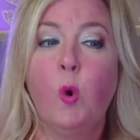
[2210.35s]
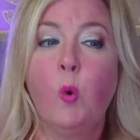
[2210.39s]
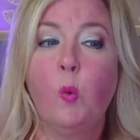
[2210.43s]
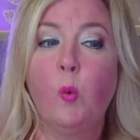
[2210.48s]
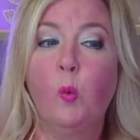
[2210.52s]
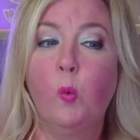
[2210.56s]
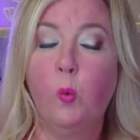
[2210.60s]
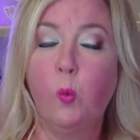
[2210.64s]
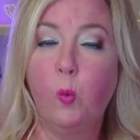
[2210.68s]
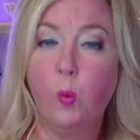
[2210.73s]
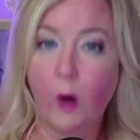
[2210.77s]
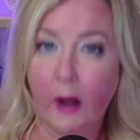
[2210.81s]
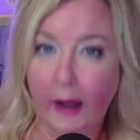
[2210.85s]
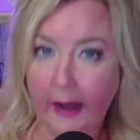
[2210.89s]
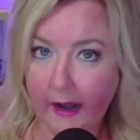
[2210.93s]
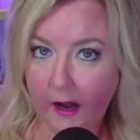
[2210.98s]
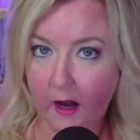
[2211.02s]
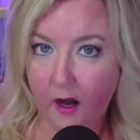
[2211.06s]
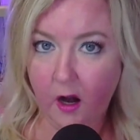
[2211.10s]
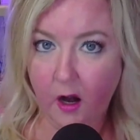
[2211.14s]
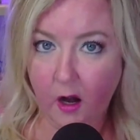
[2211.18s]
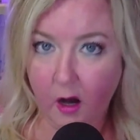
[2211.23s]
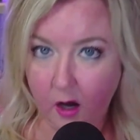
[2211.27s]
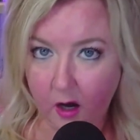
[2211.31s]

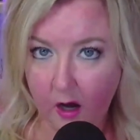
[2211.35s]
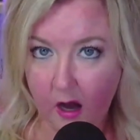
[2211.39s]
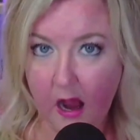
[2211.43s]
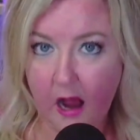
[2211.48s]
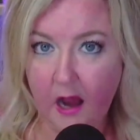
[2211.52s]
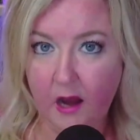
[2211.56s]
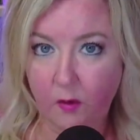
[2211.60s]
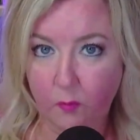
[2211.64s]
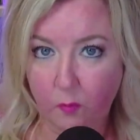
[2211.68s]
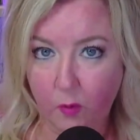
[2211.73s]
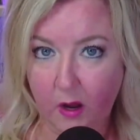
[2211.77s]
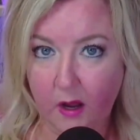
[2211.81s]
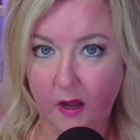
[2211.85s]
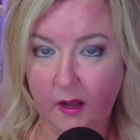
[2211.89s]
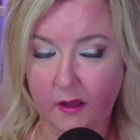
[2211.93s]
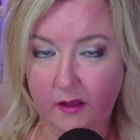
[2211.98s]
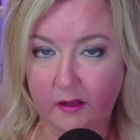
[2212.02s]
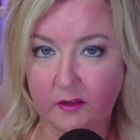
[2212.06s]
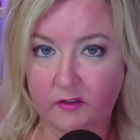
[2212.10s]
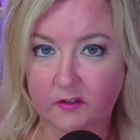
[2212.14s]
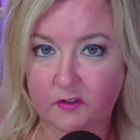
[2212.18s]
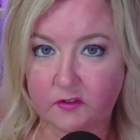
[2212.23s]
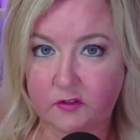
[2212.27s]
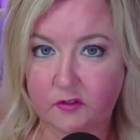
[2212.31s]
where I
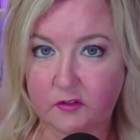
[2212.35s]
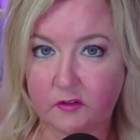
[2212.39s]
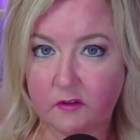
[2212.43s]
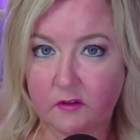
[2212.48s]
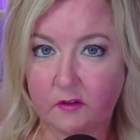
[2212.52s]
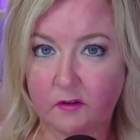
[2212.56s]
was